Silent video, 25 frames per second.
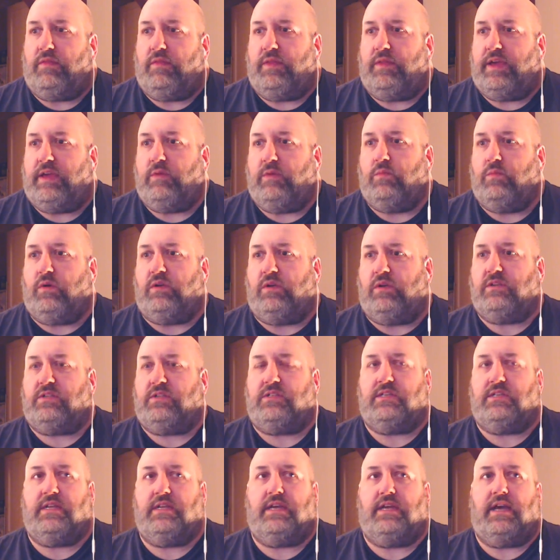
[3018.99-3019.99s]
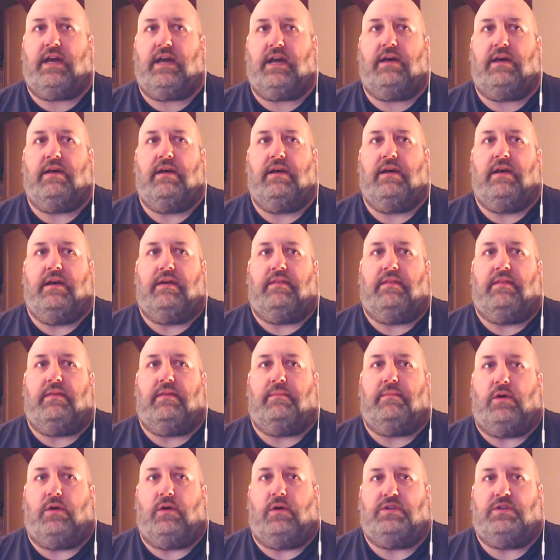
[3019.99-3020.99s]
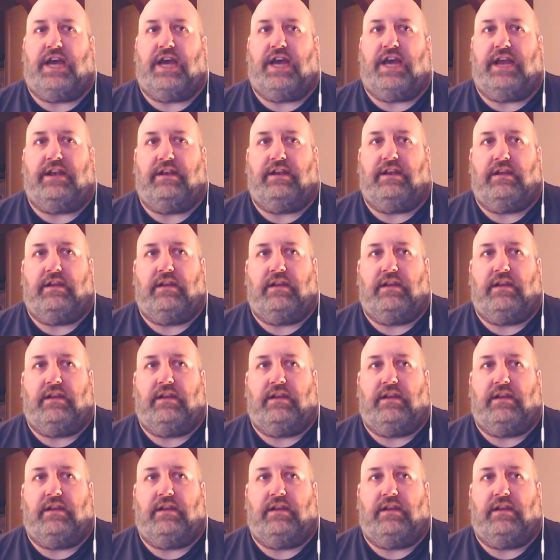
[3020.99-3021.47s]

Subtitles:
That he wants the Mo 10.